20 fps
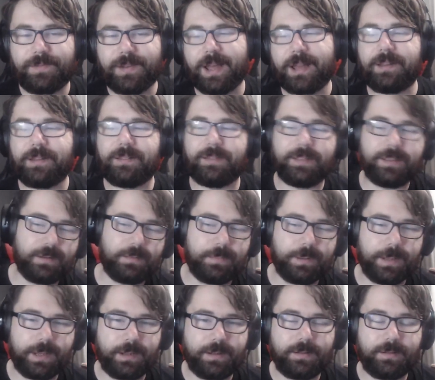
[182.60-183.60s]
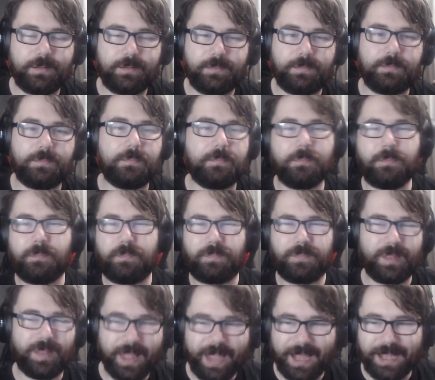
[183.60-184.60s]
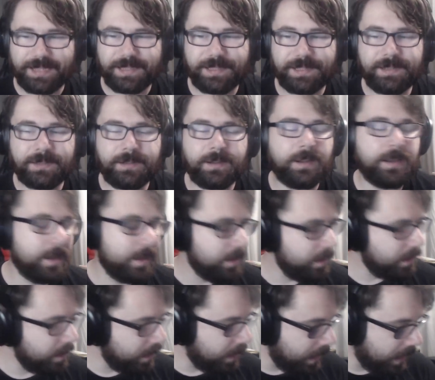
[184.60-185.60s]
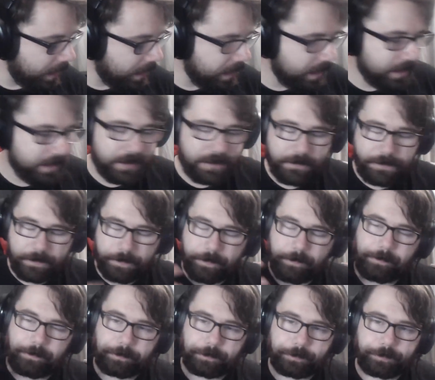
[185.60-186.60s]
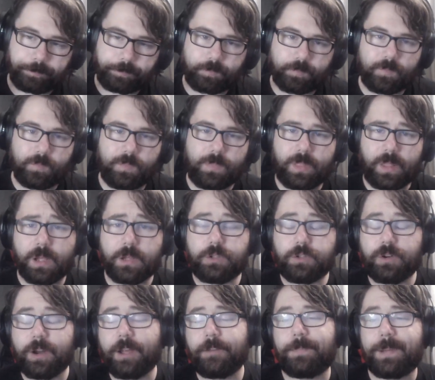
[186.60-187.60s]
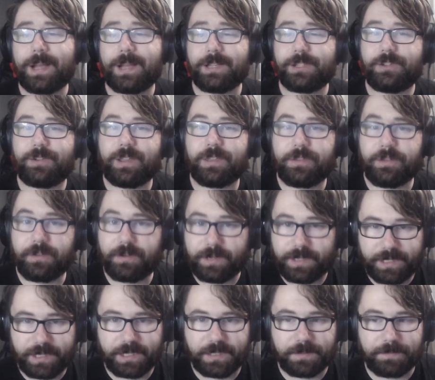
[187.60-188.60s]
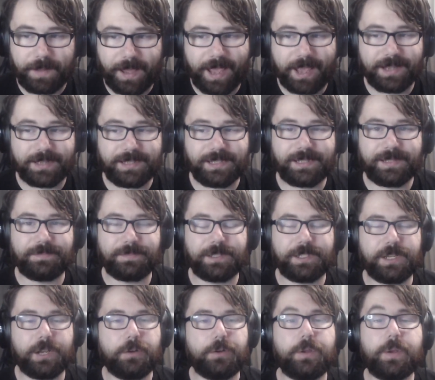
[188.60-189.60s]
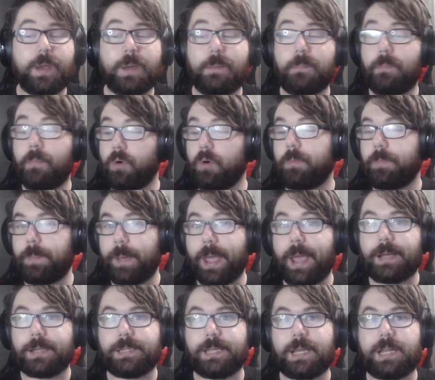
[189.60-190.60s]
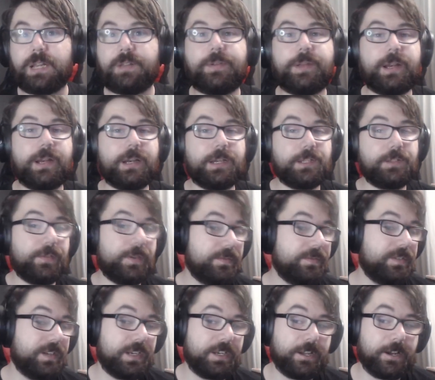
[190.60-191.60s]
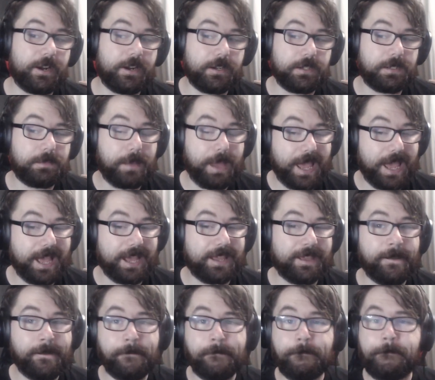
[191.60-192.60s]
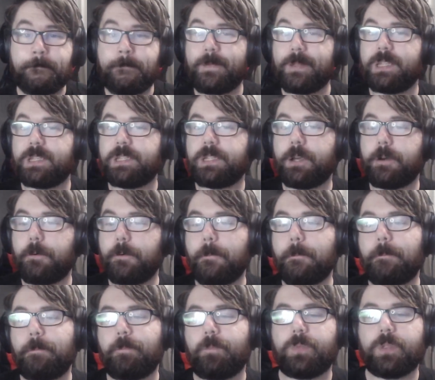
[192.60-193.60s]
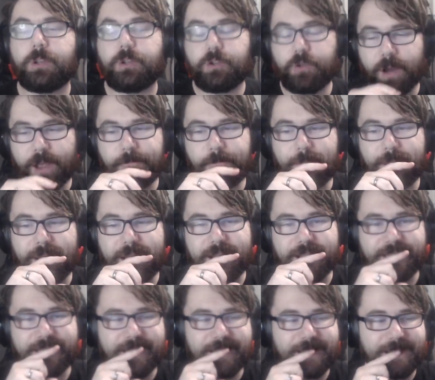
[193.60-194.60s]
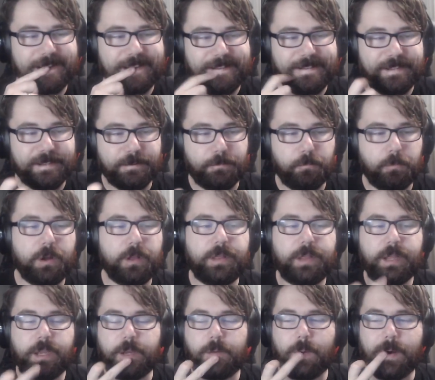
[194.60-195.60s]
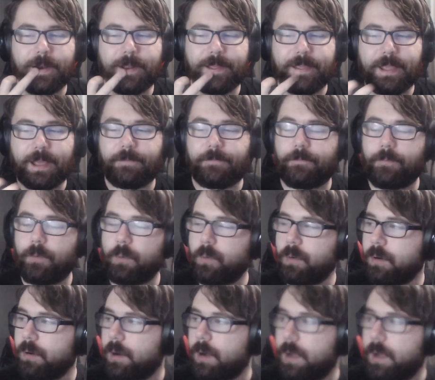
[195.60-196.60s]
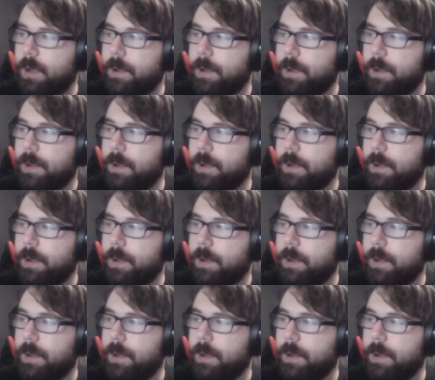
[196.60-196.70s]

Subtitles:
not a little bit less. And a draft box, you get 36 packs. So you get more packs out of it. It's 15 cards a pack. So the draft box is one that you want to get for